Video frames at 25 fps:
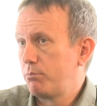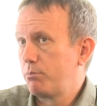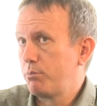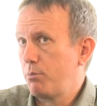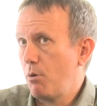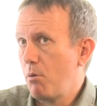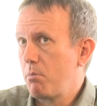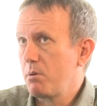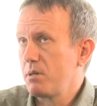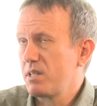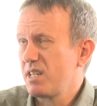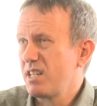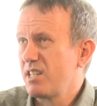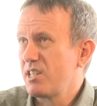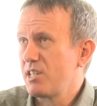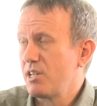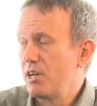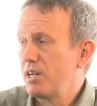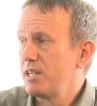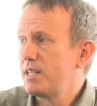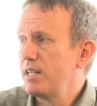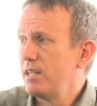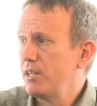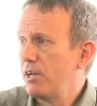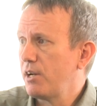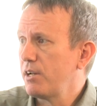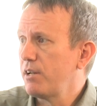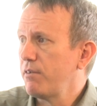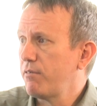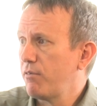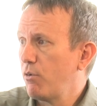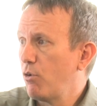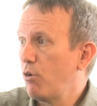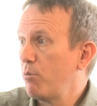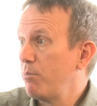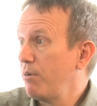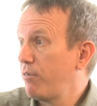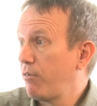probably since
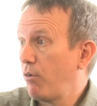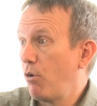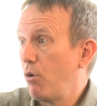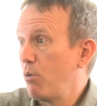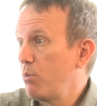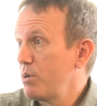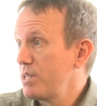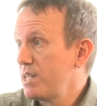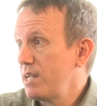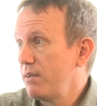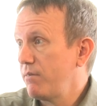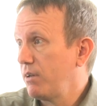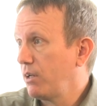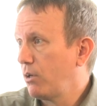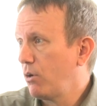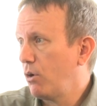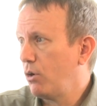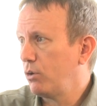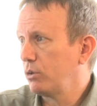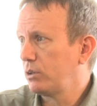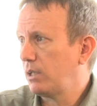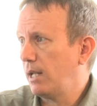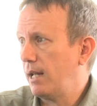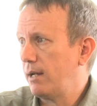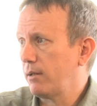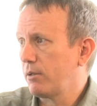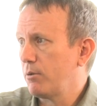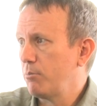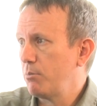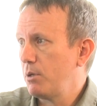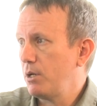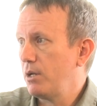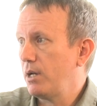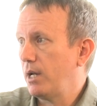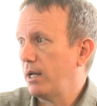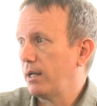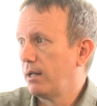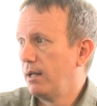1994, before it was even called cloud
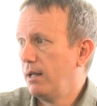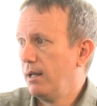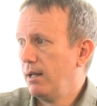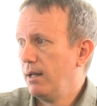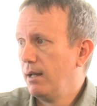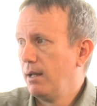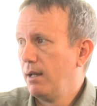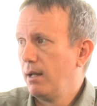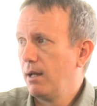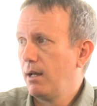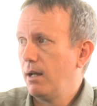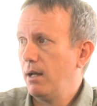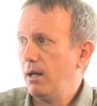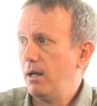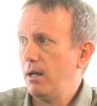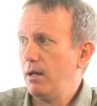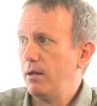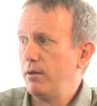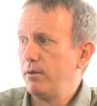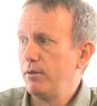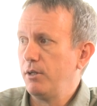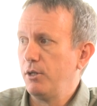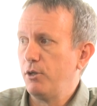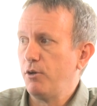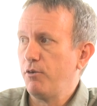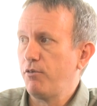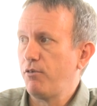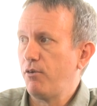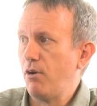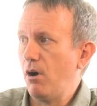computing. You're